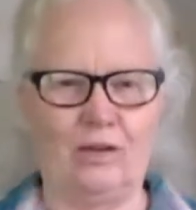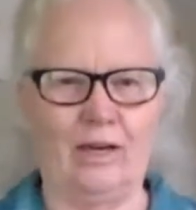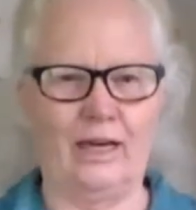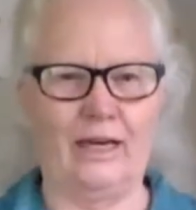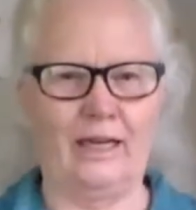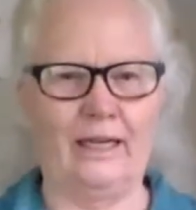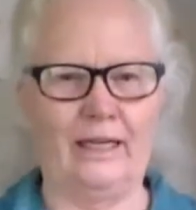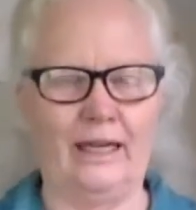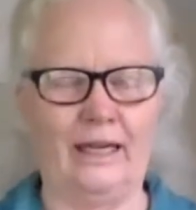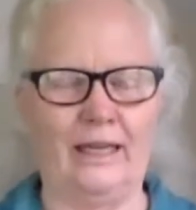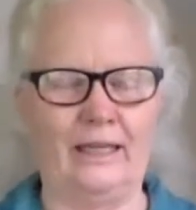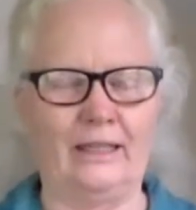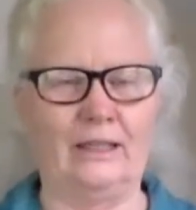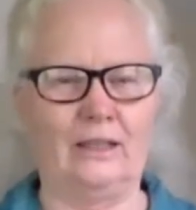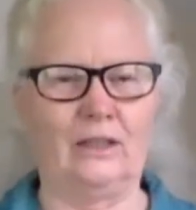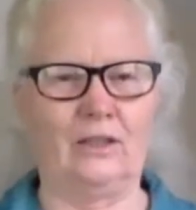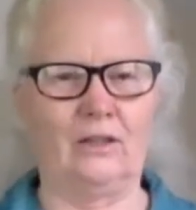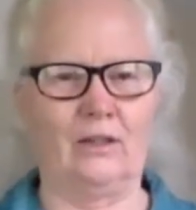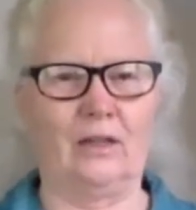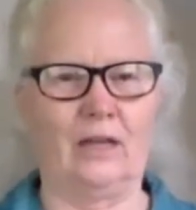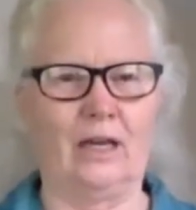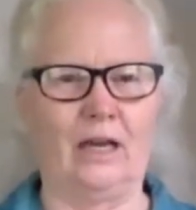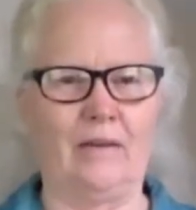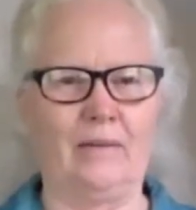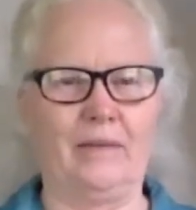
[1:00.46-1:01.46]
it again. So
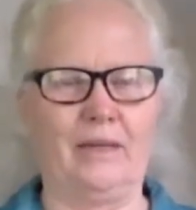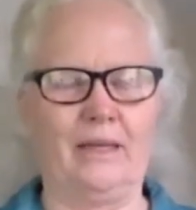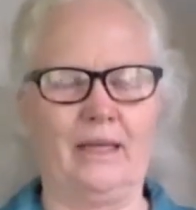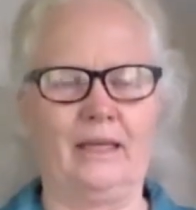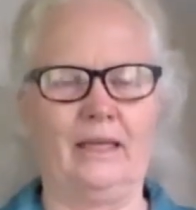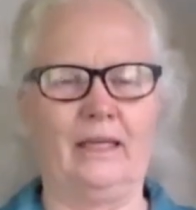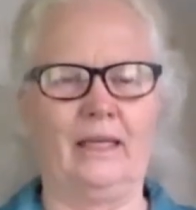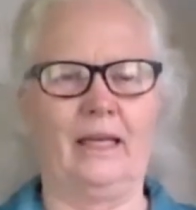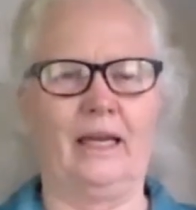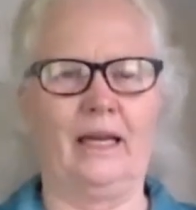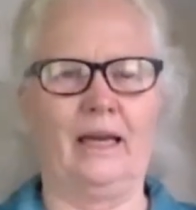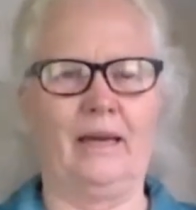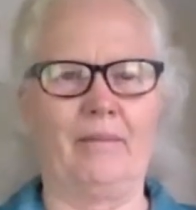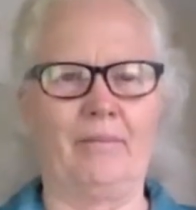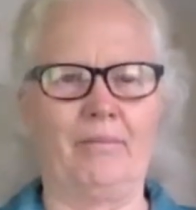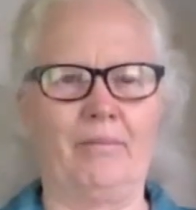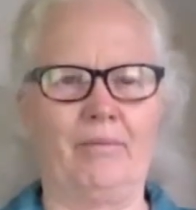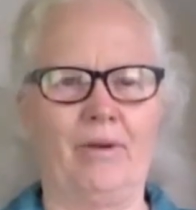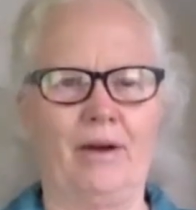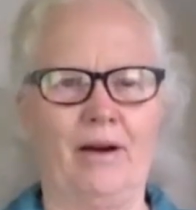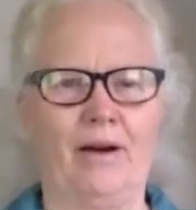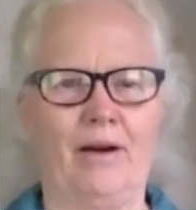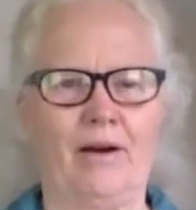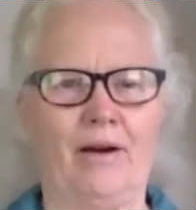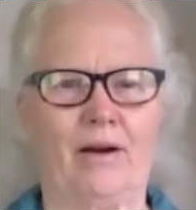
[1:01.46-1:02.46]
come in at
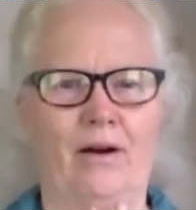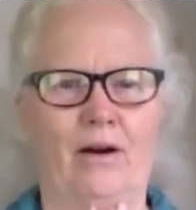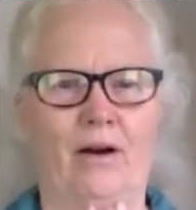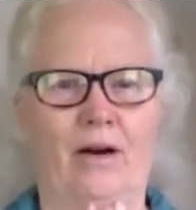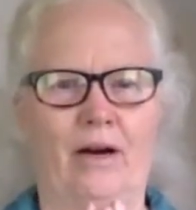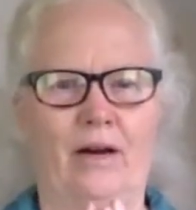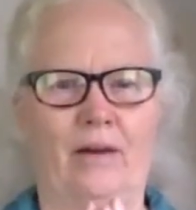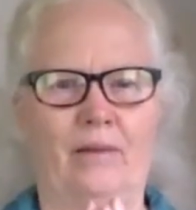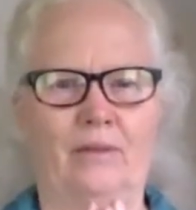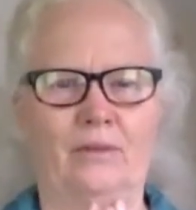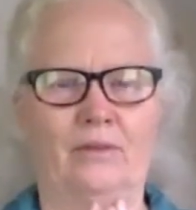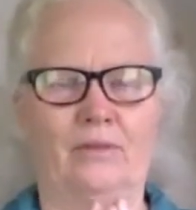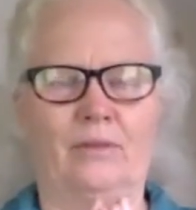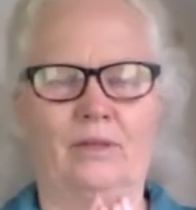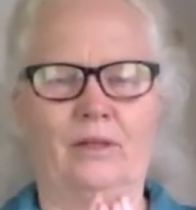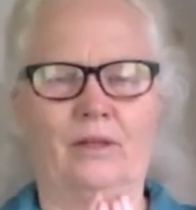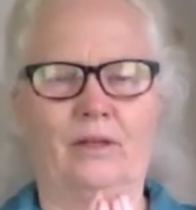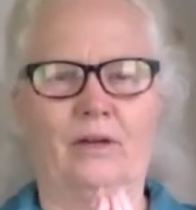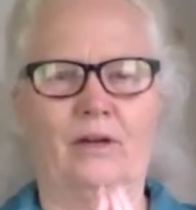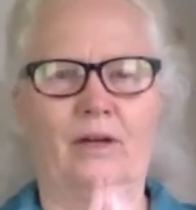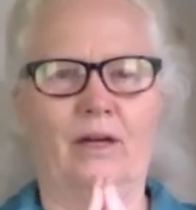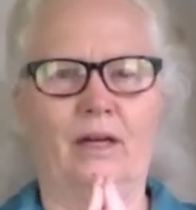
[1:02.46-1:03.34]
prayer arms with your